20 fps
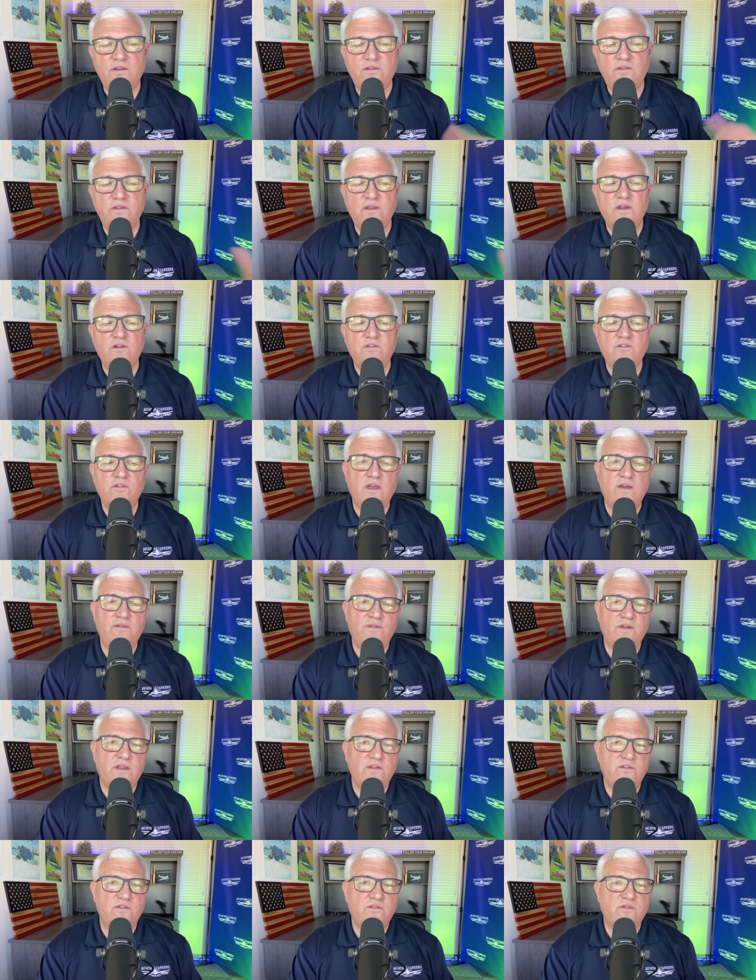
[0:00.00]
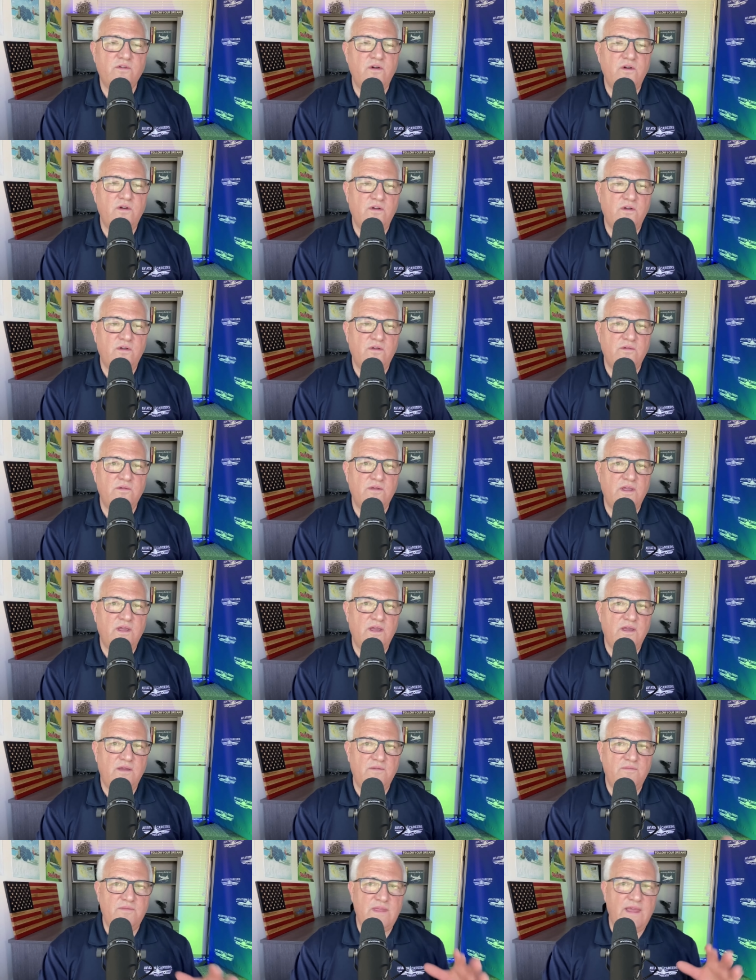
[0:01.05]
as air traffic control,
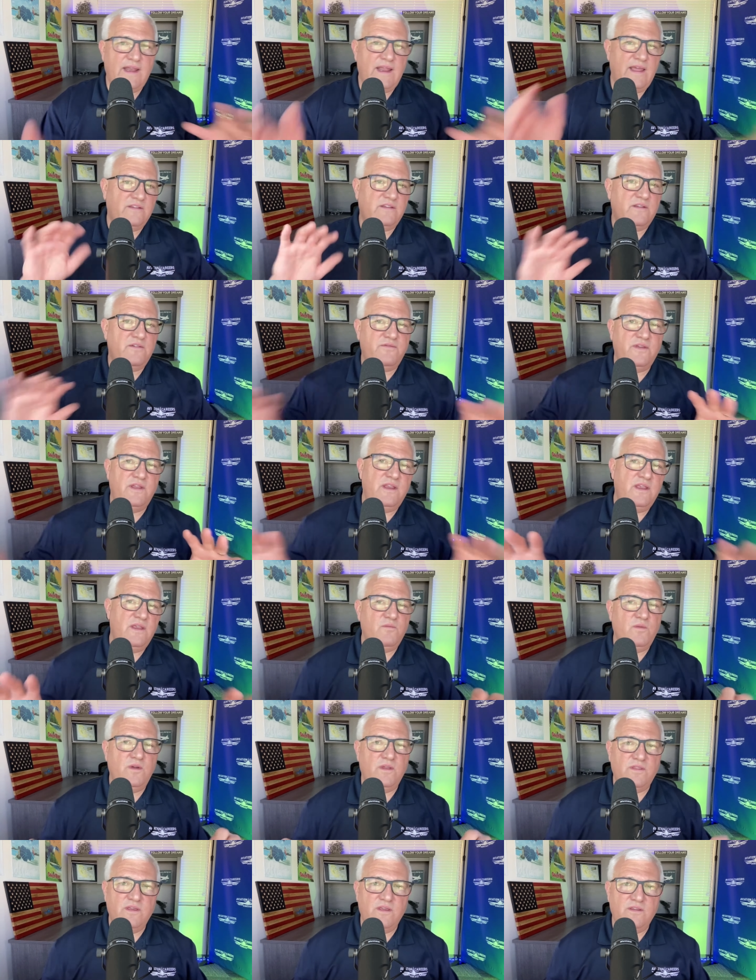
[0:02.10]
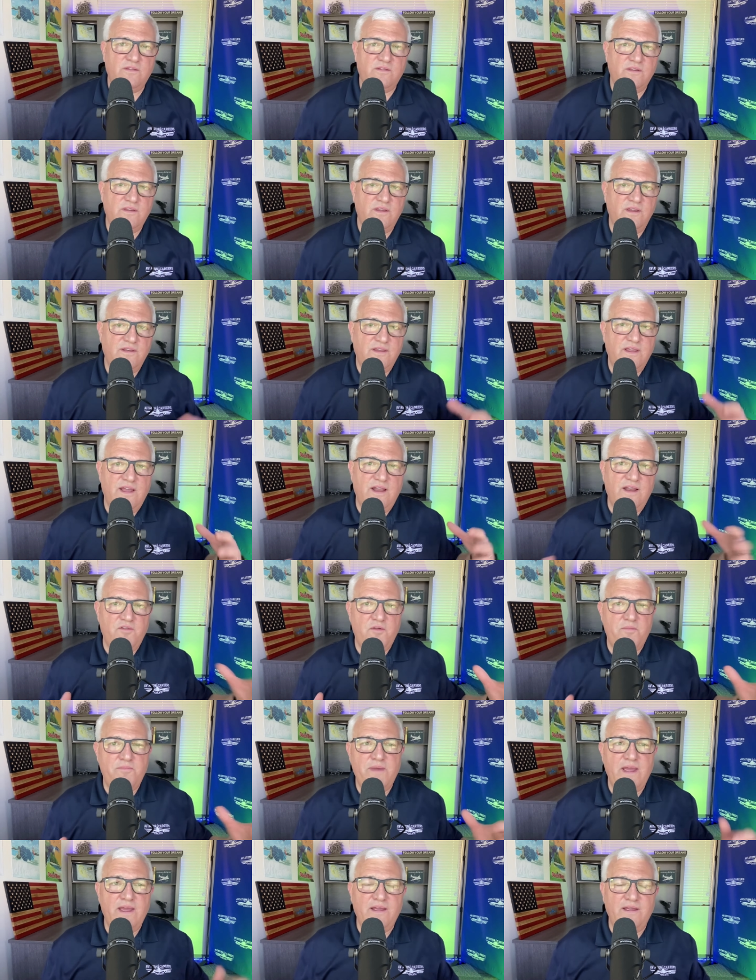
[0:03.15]
that has to fit in with this and kind of a
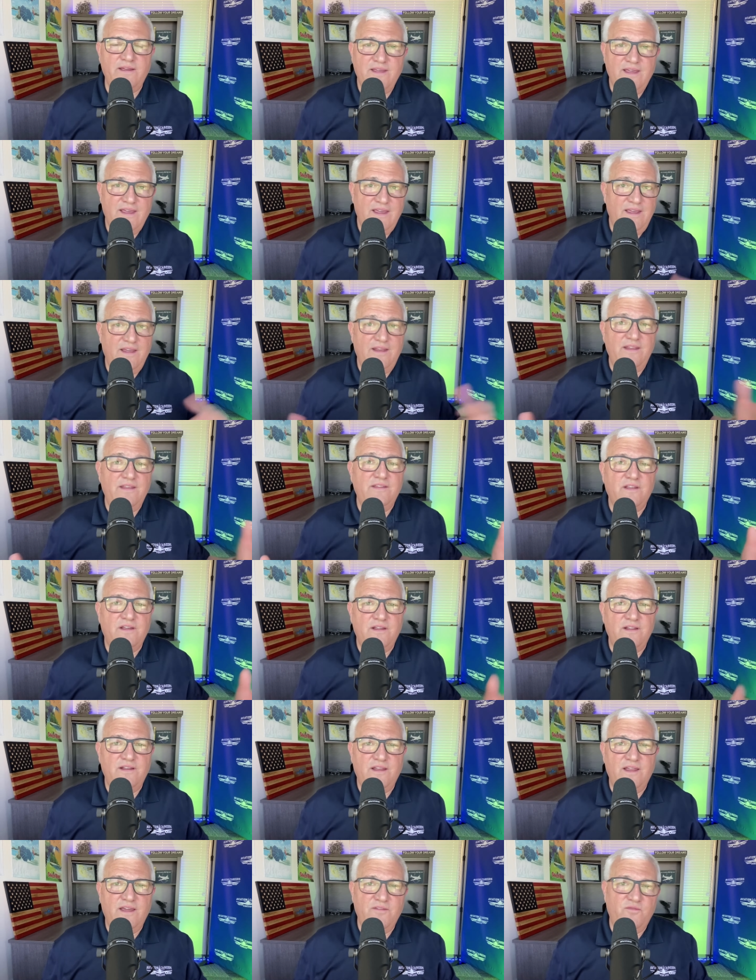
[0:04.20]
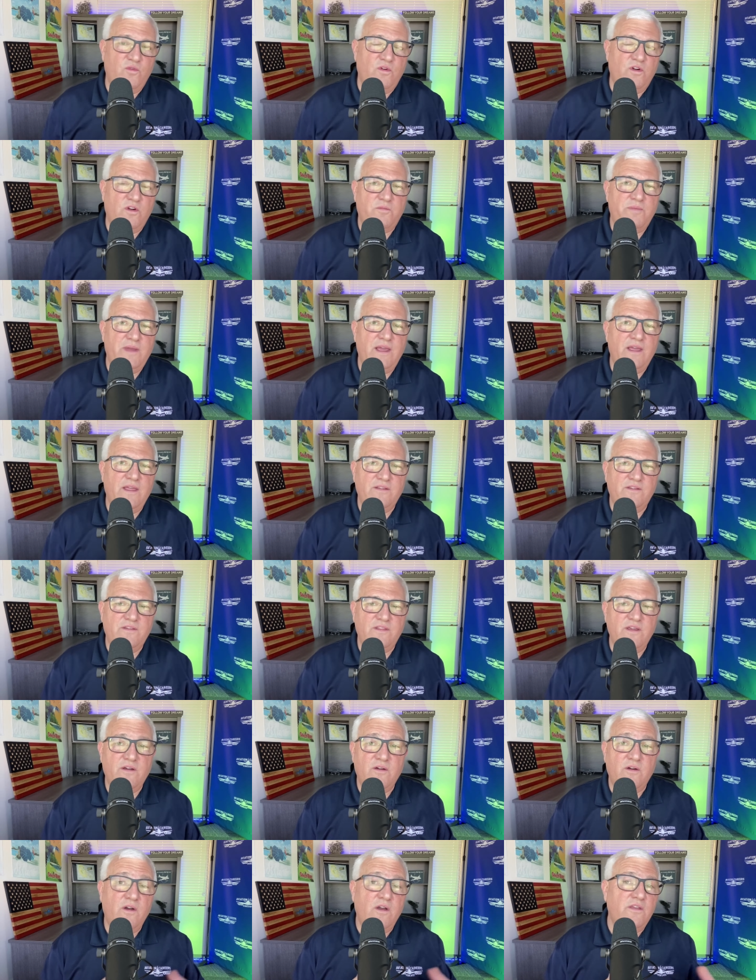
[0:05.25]
balance. It is a life work balance
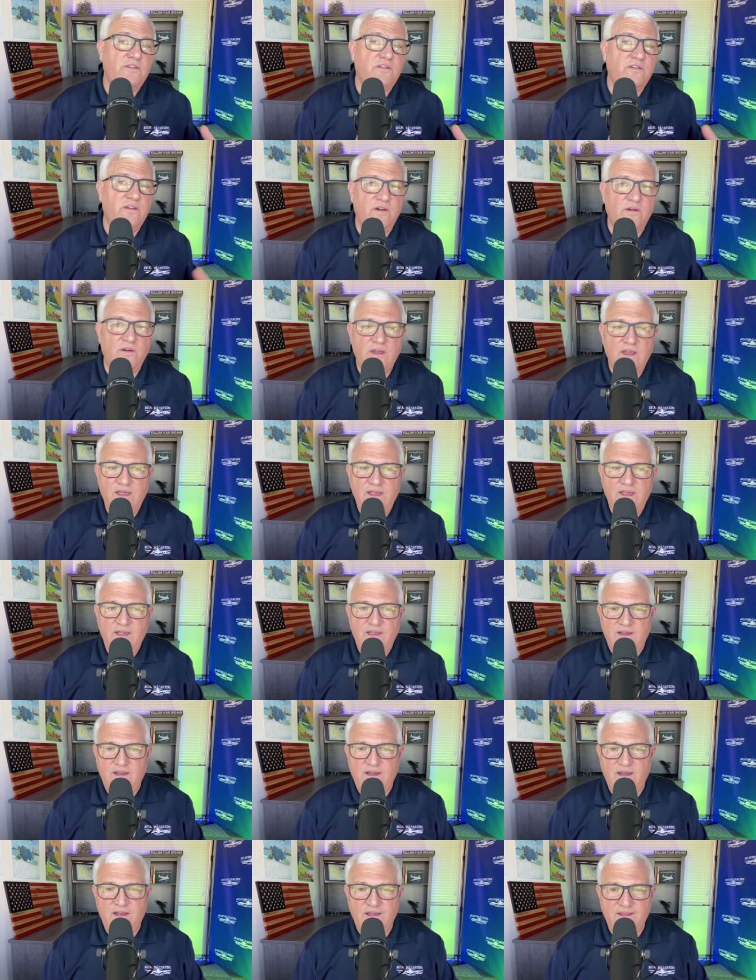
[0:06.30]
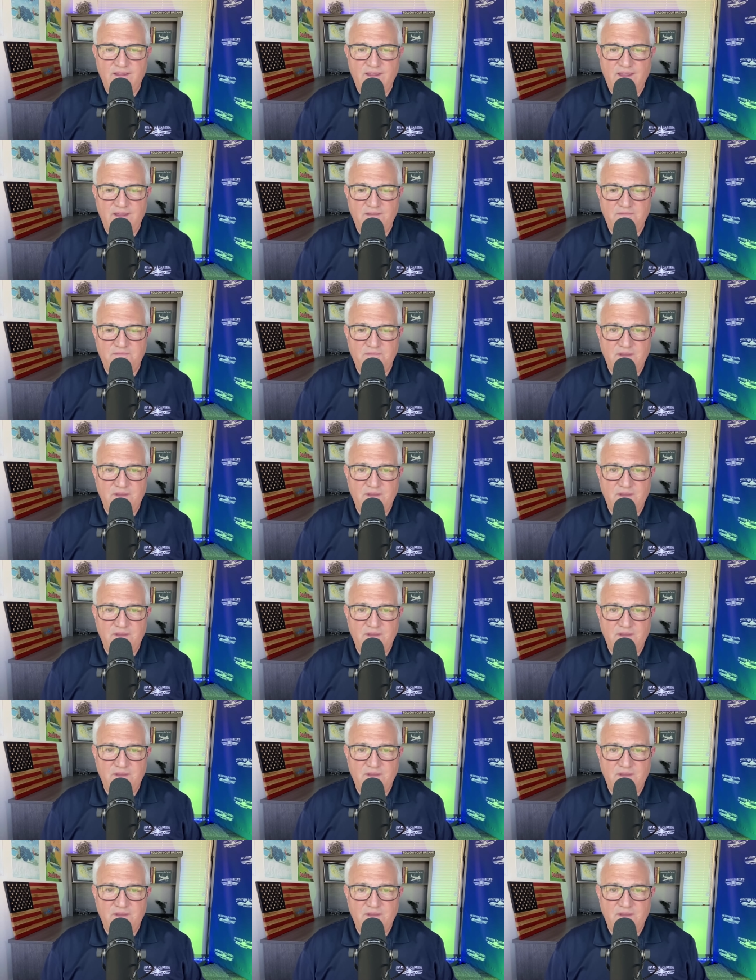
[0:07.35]
there also. And